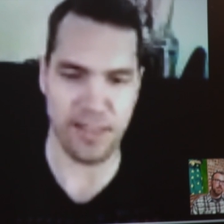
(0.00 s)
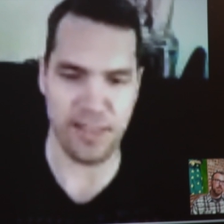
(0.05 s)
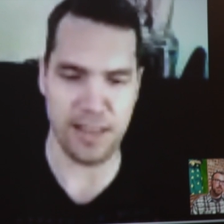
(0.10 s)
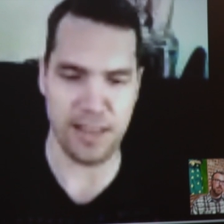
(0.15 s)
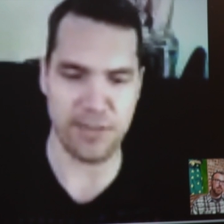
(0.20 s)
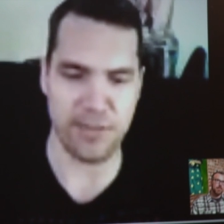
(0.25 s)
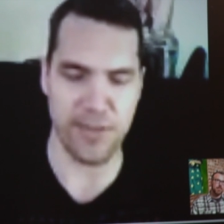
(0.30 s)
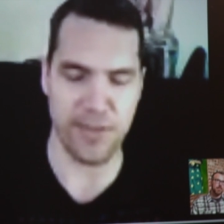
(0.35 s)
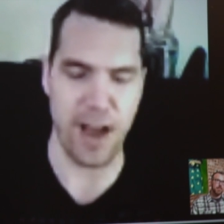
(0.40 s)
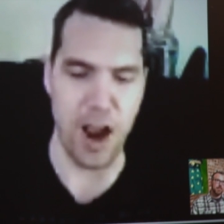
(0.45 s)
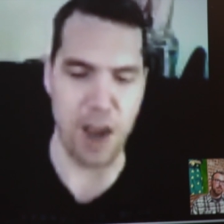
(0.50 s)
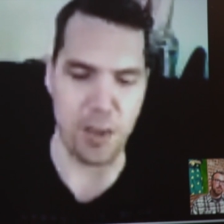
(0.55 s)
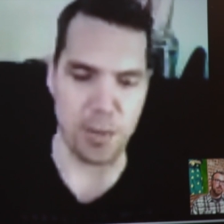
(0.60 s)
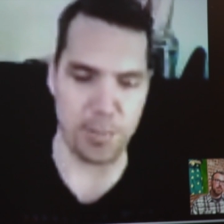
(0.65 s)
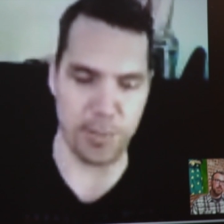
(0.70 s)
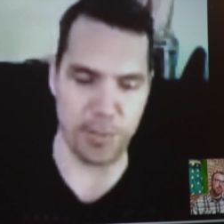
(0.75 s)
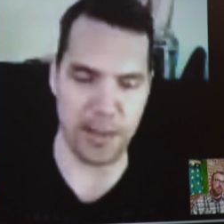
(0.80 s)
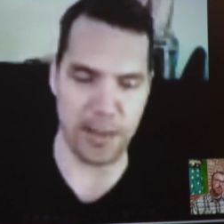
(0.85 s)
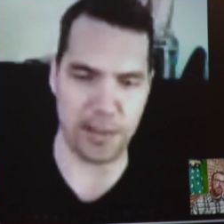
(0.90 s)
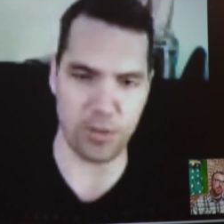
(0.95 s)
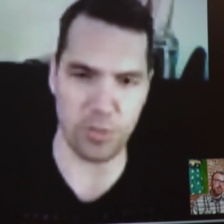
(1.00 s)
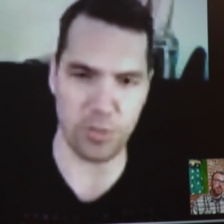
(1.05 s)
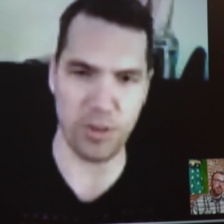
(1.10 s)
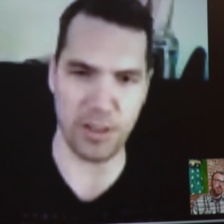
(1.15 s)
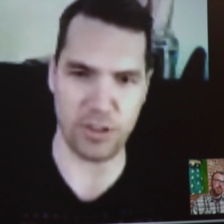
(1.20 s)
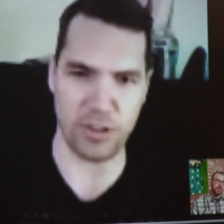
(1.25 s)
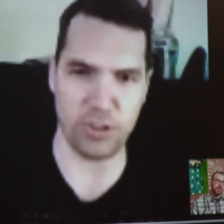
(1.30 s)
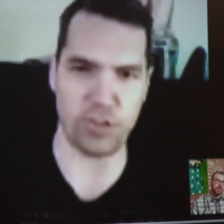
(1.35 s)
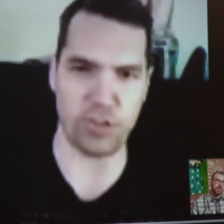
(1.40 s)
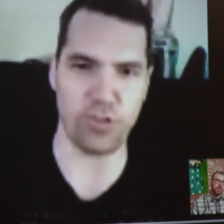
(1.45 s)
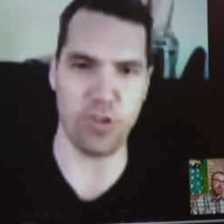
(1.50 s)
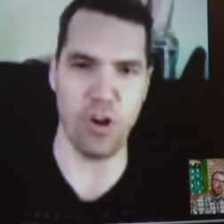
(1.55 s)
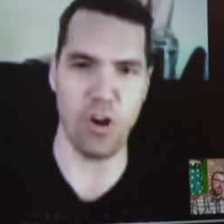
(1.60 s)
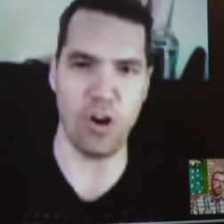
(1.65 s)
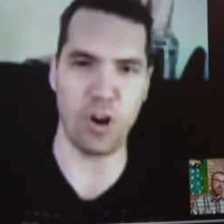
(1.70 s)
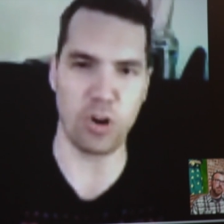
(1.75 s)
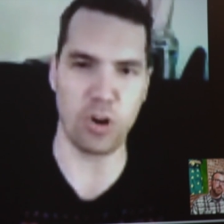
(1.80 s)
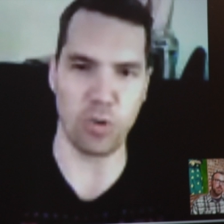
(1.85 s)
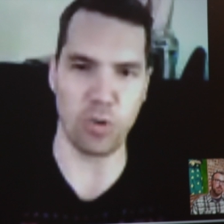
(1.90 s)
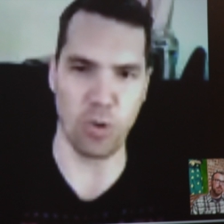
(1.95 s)
the environment plays a really
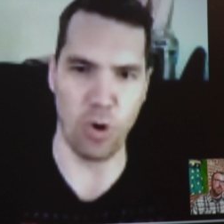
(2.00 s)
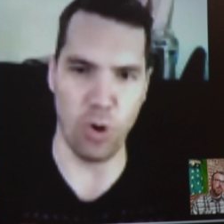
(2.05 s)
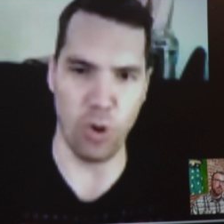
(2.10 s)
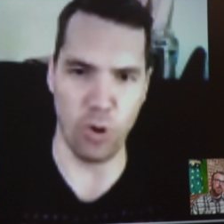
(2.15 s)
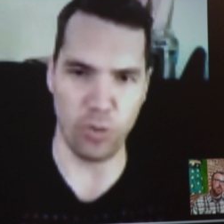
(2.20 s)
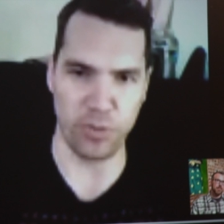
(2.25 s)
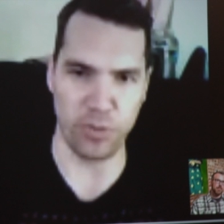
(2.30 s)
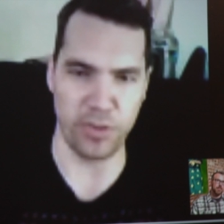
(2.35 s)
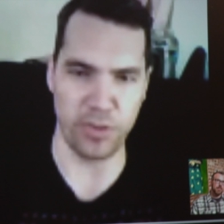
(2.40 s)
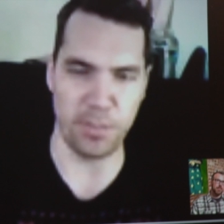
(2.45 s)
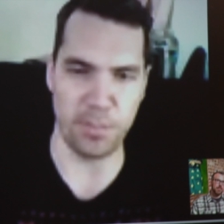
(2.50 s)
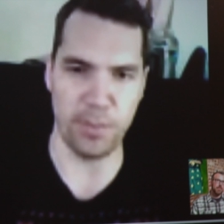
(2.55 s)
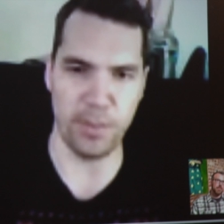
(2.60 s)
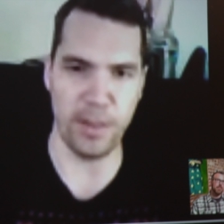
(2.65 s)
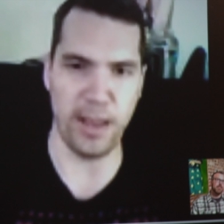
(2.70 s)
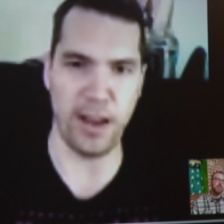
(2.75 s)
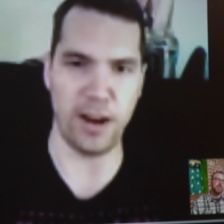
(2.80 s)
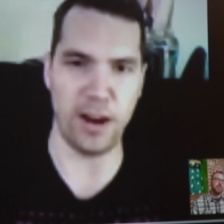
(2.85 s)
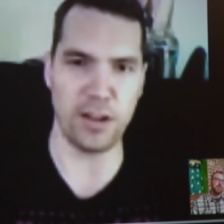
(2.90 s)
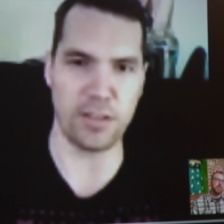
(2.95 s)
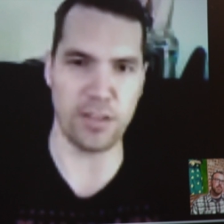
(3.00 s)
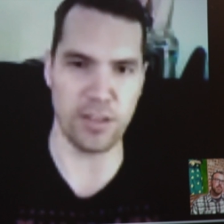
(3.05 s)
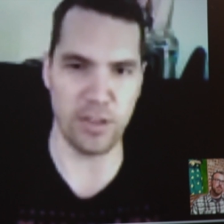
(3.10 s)
strong role for the player.